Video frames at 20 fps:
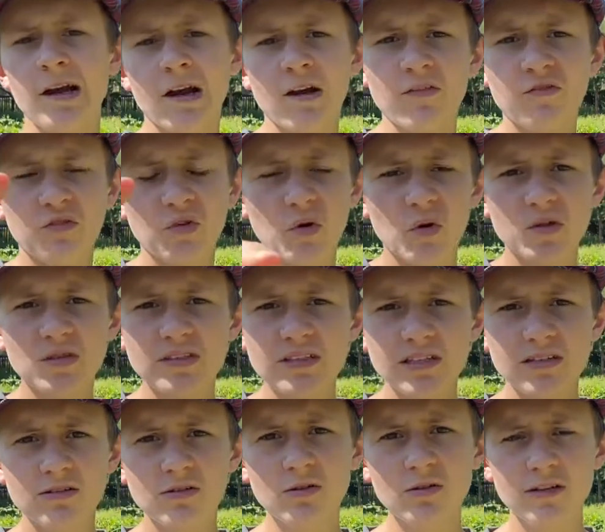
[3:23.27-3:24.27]
For all the
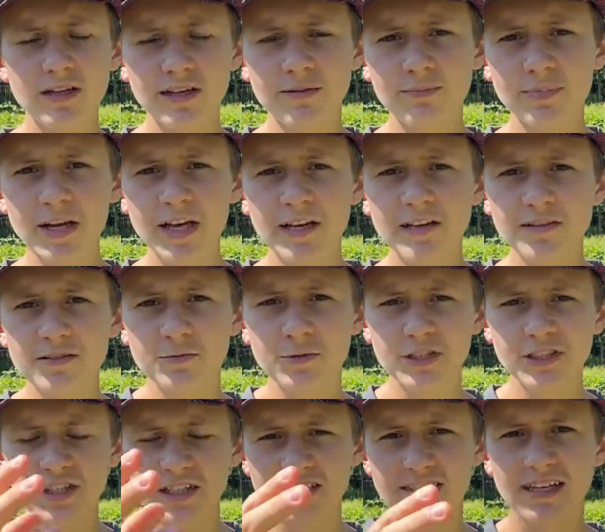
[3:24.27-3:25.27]
accordion players, which
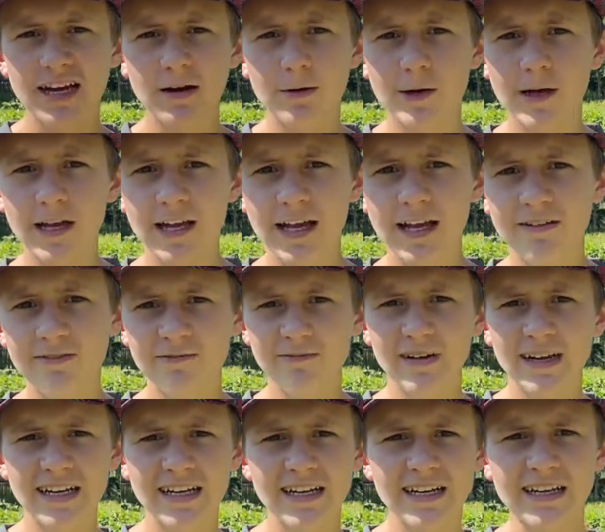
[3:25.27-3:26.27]
I doubt I have
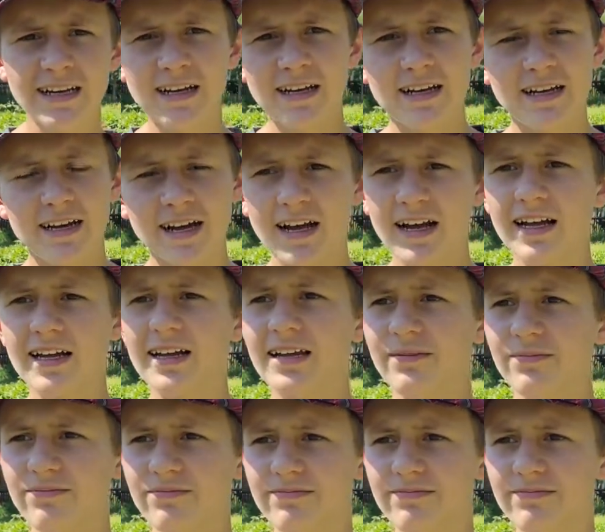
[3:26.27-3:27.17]
many in